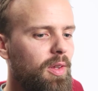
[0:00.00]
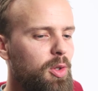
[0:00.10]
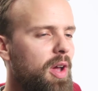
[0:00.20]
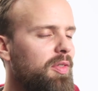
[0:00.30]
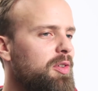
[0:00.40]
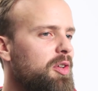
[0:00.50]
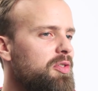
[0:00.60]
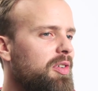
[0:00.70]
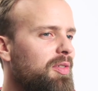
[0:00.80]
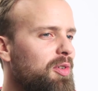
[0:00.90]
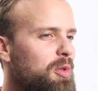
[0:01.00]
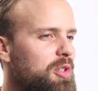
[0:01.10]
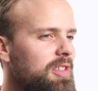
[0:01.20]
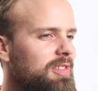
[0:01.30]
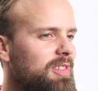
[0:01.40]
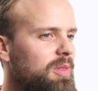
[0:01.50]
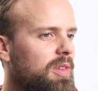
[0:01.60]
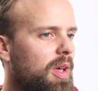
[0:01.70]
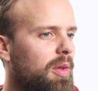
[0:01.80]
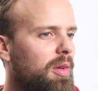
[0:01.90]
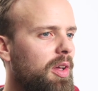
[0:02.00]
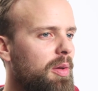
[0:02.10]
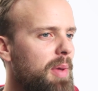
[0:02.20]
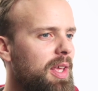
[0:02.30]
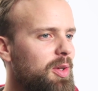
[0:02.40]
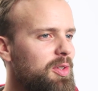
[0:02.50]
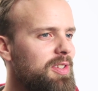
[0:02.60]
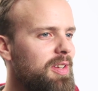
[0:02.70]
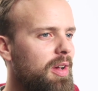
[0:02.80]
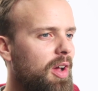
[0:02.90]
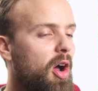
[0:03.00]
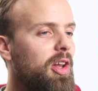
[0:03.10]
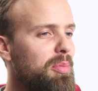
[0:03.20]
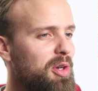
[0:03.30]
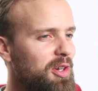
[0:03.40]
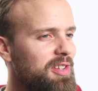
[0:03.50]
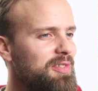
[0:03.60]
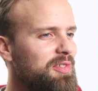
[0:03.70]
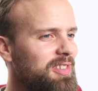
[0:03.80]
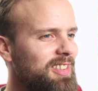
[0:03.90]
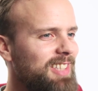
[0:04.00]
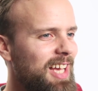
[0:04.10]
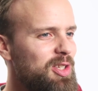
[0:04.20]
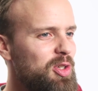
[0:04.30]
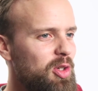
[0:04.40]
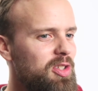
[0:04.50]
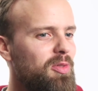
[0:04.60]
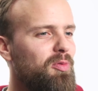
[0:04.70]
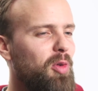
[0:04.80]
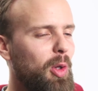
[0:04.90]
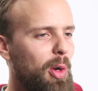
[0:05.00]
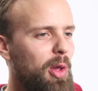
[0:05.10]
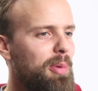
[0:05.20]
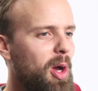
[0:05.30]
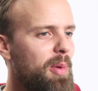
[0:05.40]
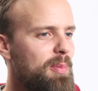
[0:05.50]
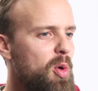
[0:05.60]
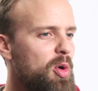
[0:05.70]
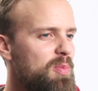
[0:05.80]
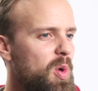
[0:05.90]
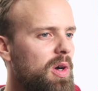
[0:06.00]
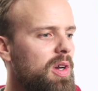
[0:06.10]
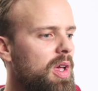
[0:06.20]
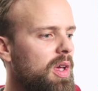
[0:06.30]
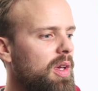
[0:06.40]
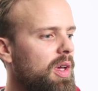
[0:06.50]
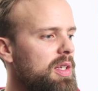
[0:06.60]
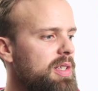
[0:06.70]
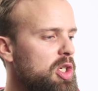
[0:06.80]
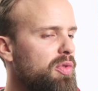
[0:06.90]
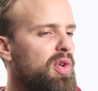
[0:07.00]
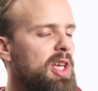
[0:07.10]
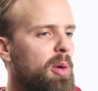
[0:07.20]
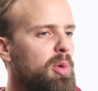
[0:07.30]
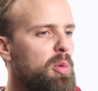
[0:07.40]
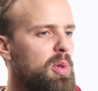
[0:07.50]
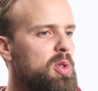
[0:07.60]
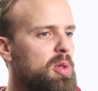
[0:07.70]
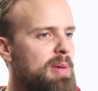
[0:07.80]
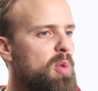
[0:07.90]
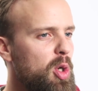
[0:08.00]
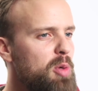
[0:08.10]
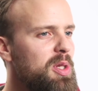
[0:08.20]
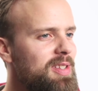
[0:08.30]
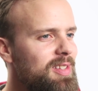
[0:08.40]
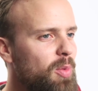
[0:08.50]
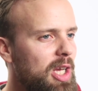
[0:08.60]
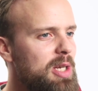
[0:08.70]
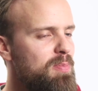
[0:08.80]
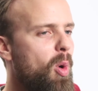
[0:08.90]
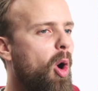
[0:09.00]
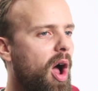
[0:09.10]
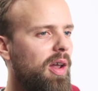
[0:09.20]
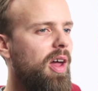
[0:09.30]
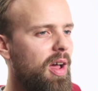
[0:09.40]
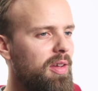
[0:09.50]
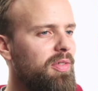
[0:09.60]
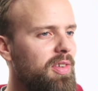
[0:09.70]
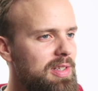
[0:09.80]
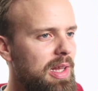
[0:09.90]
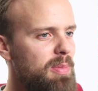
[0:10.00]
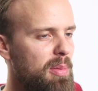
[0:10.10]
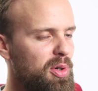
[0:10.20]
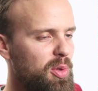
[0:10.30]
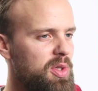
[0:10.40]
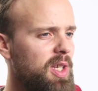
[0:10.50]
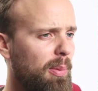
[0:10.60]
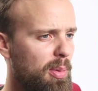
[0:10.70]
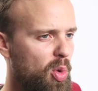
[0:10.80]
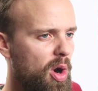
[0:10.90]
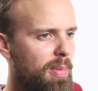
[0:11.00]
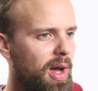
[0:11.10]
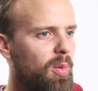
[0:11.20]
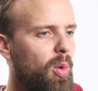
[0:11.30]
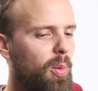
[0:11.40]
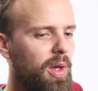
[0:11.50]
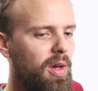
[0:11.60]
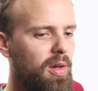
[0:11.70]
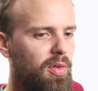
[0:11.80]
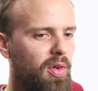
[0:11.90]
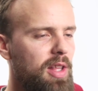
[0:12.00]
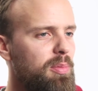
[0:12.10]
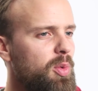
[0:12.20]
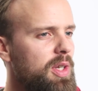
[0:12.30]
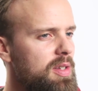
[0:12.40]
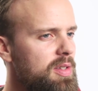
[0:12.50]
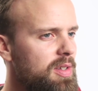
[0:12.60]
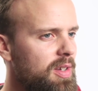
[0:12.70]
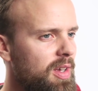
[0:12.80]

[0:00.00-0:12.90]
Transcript: You have the Industrial Revolution that kind of made us uh, highly productive. That is just following on and becoming more and more. And it's actually freeing up humans to be more humans. Actually, more our life is less about producing, but more about what we kind of create between us.